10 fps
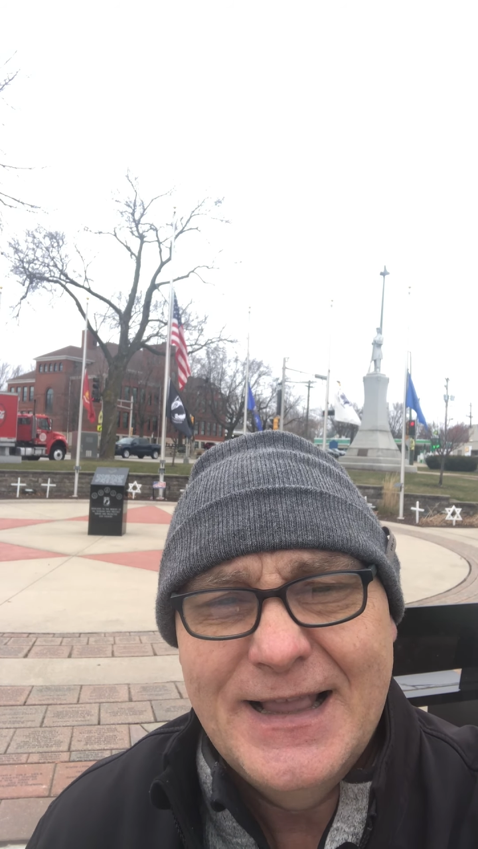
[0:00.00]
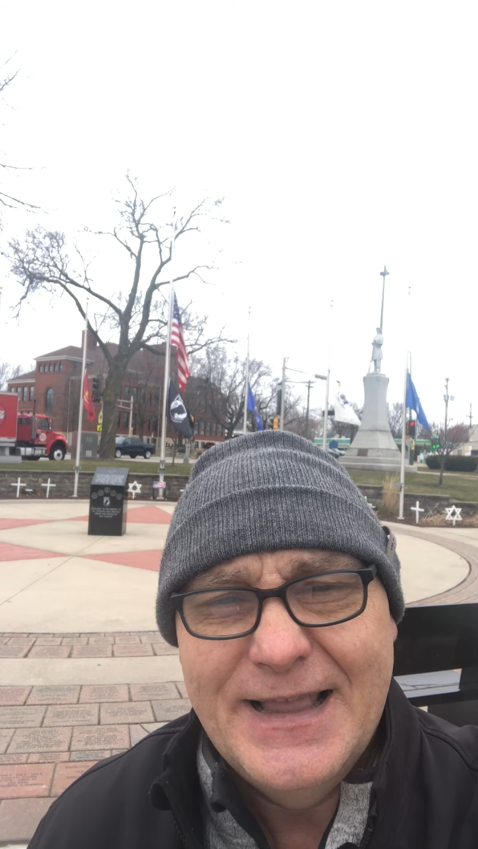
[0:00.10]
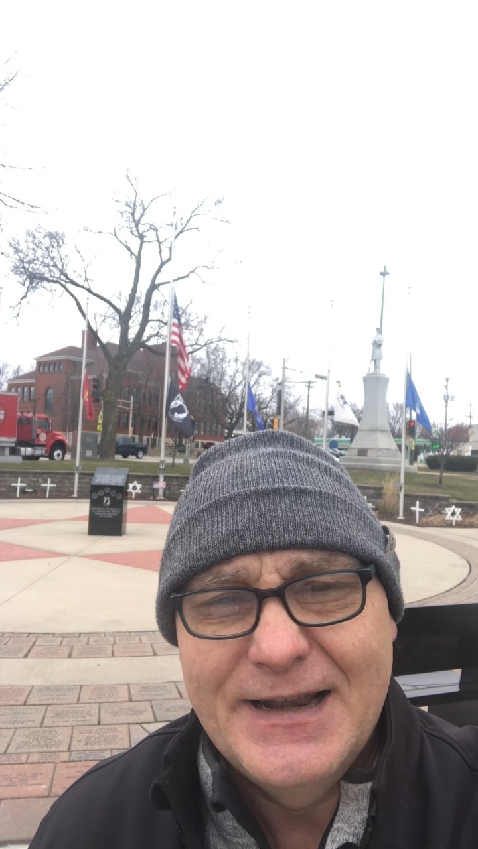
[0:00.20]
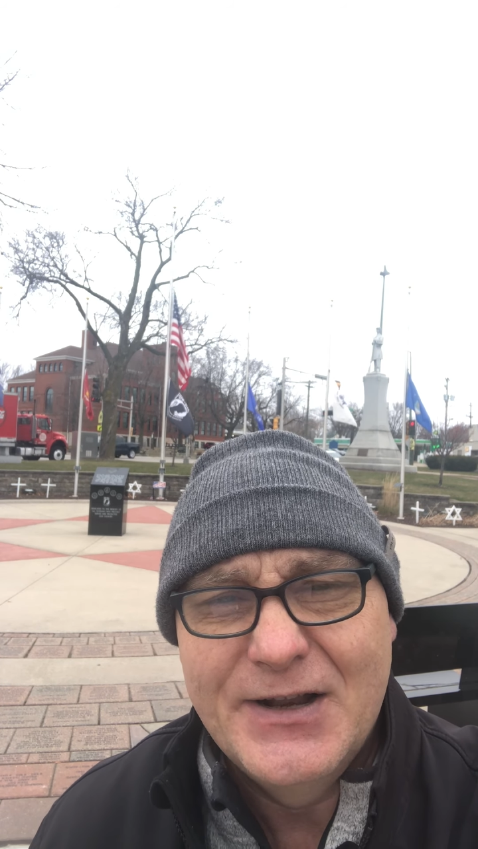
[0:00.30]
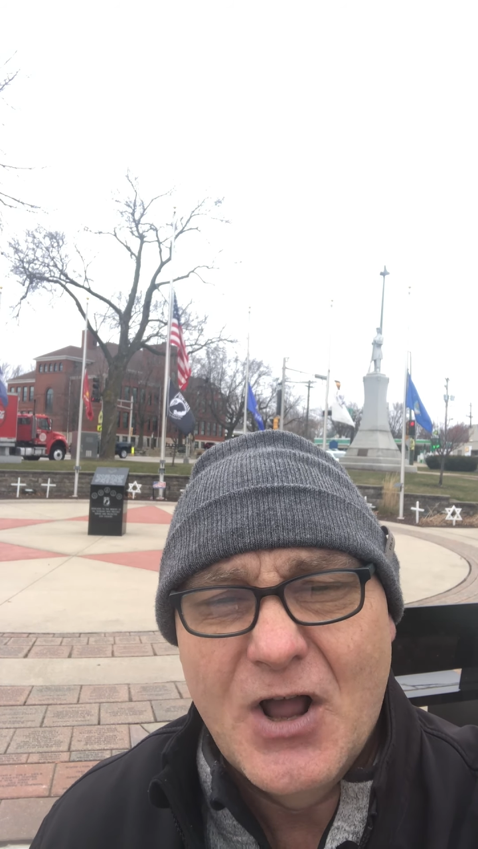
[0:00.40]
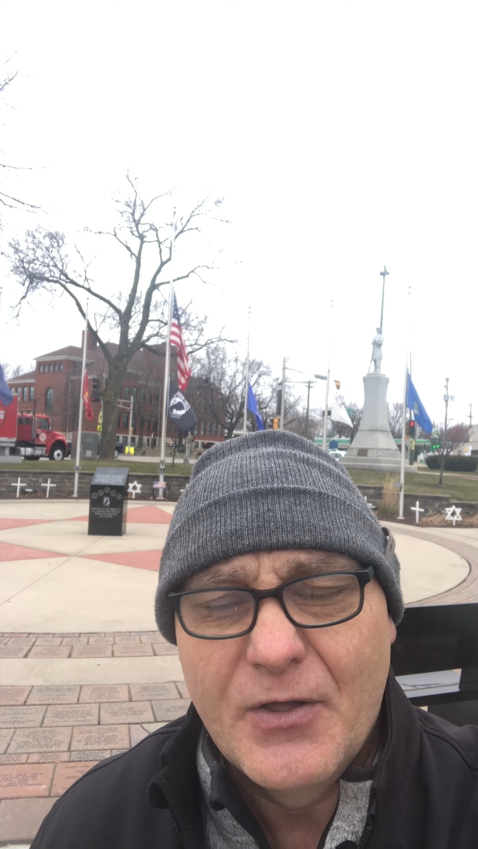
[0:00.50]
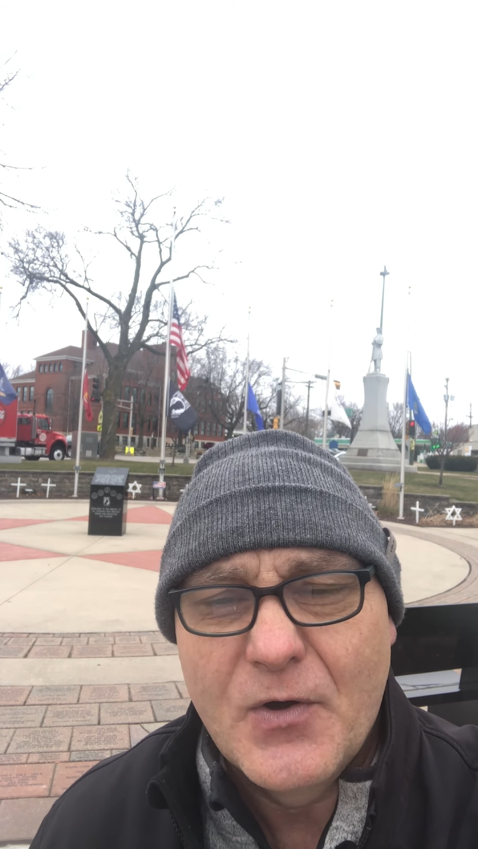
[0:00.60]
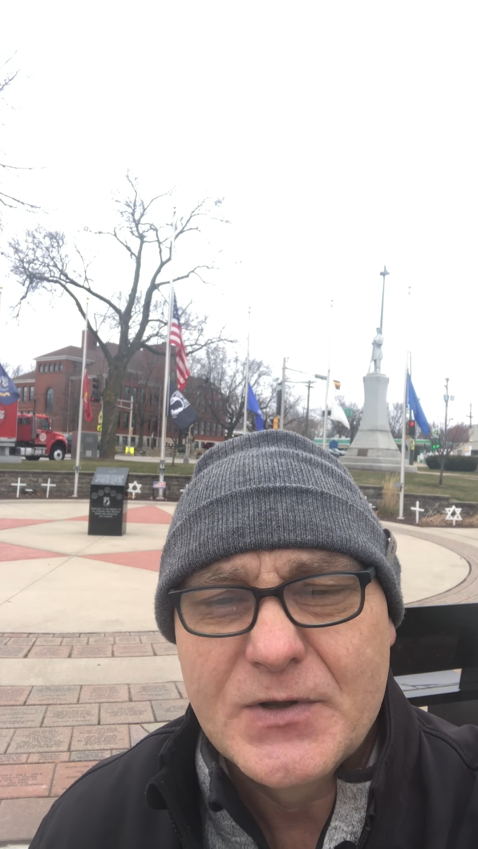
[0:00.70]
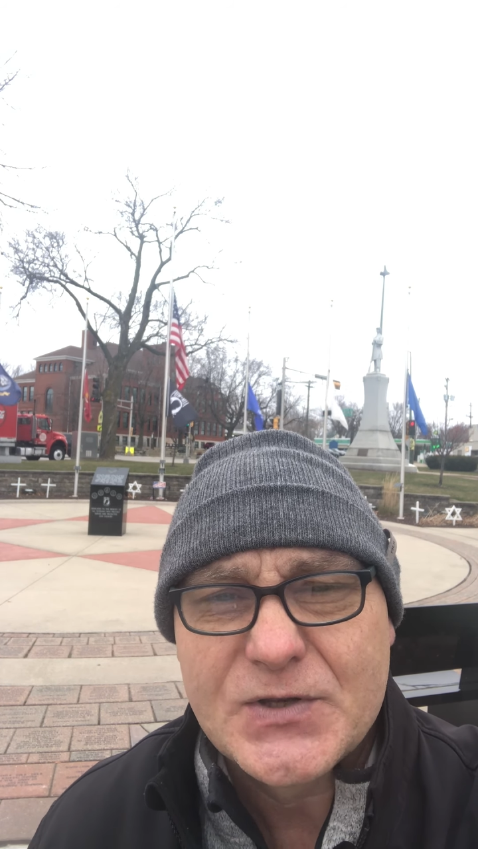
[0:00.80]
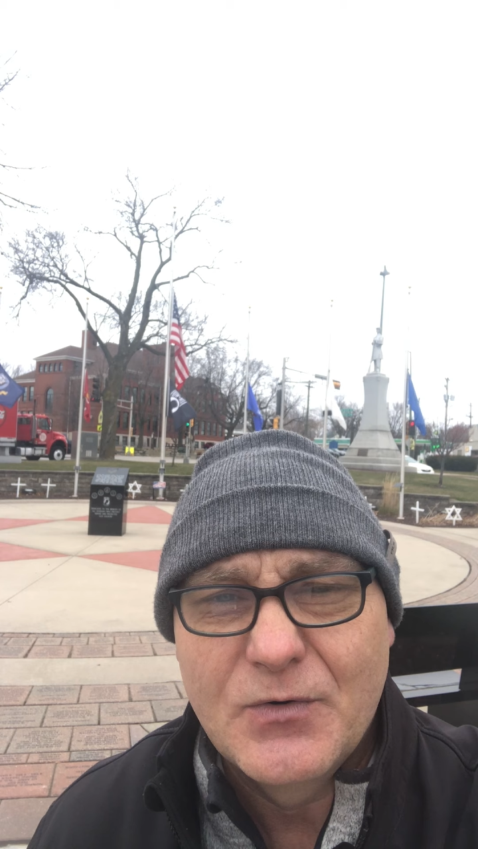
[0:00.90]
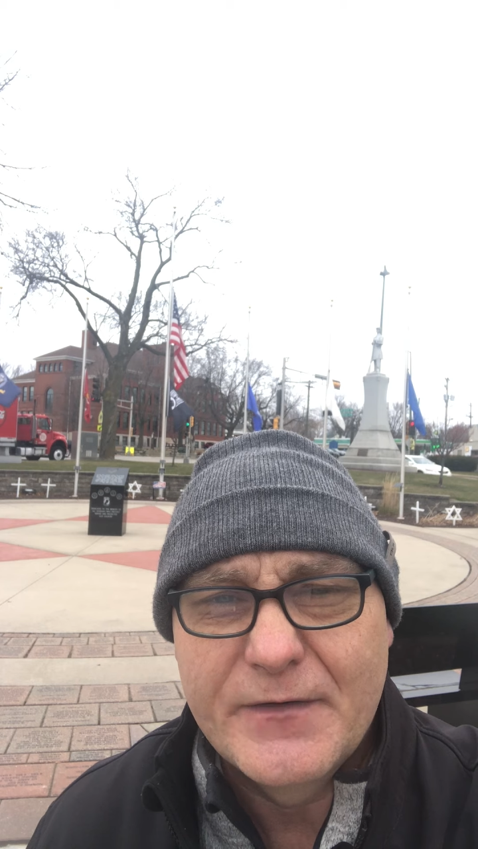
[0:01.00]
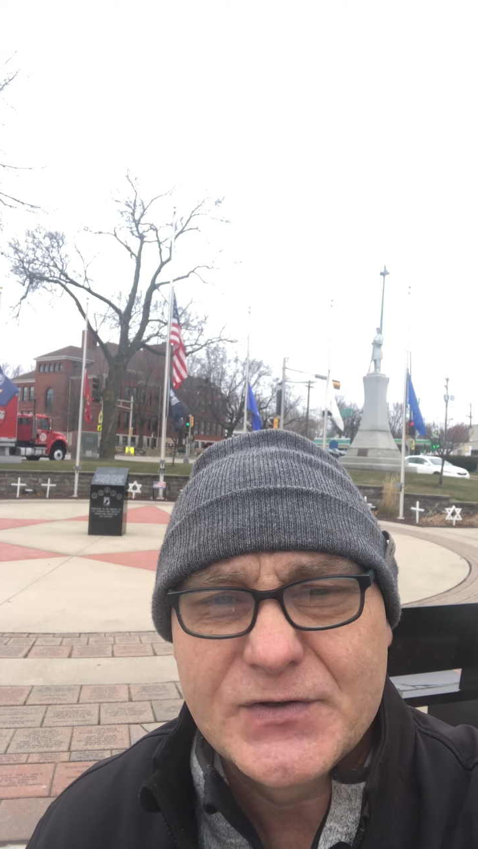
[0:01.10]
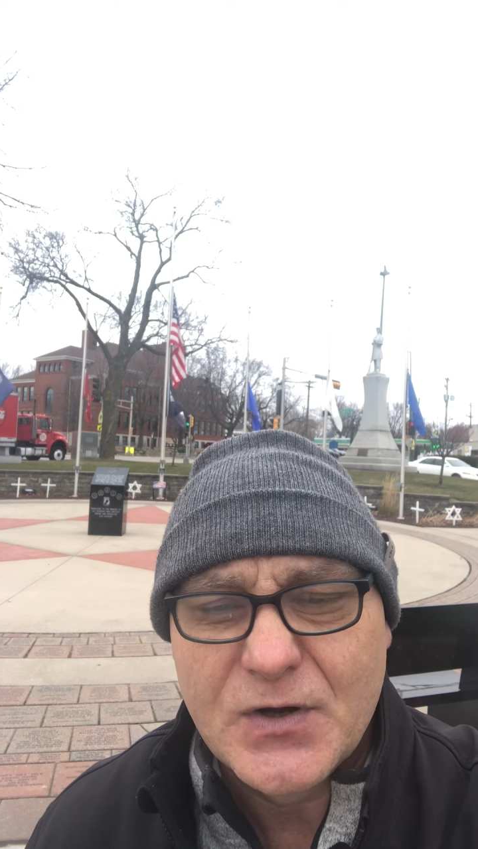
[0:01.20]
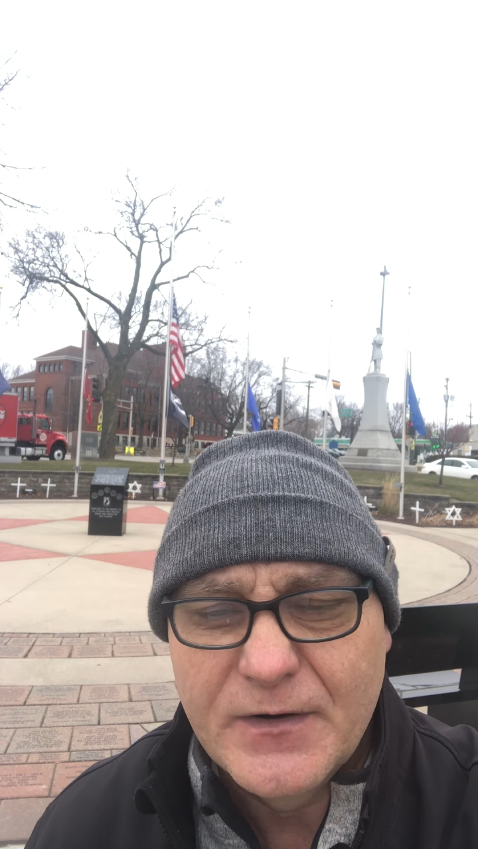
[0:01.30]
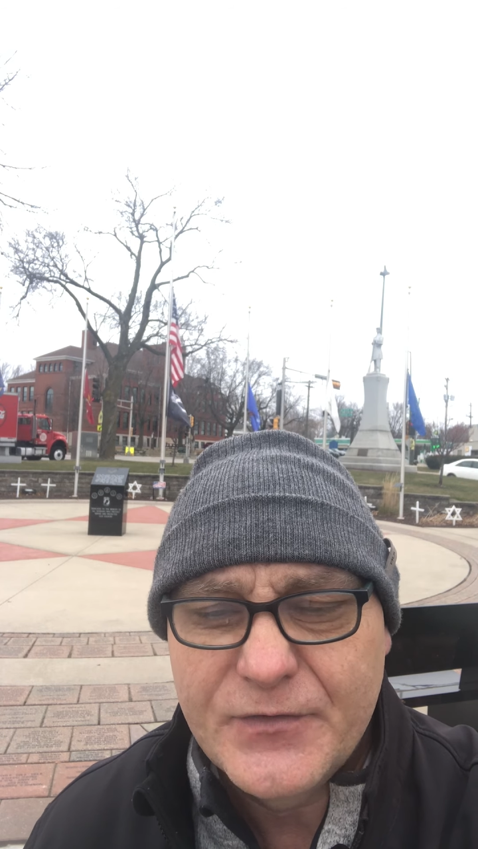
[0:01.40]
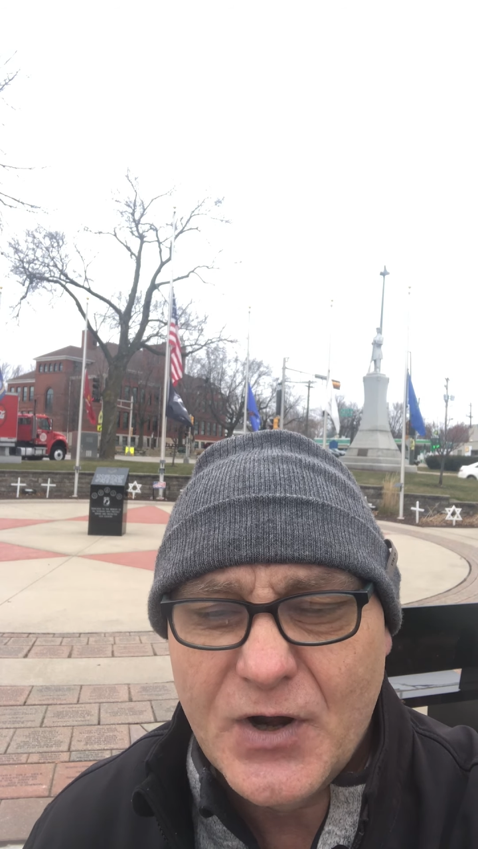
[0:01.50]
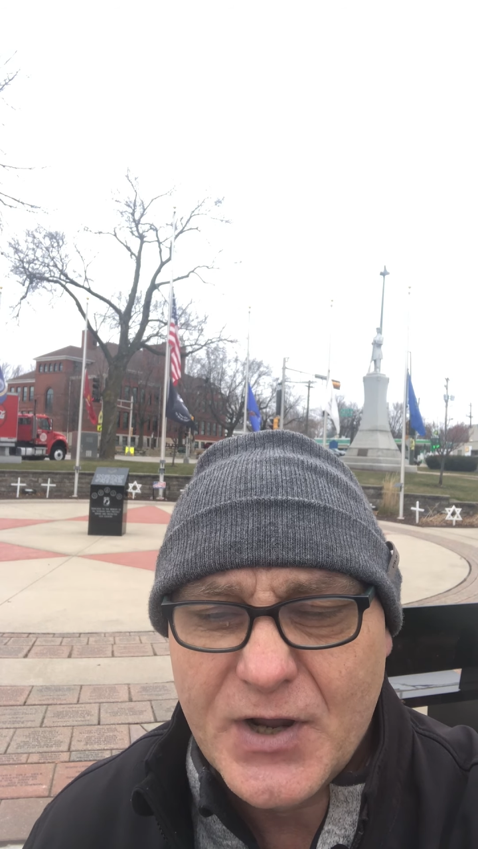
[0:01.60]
And in all those who have served our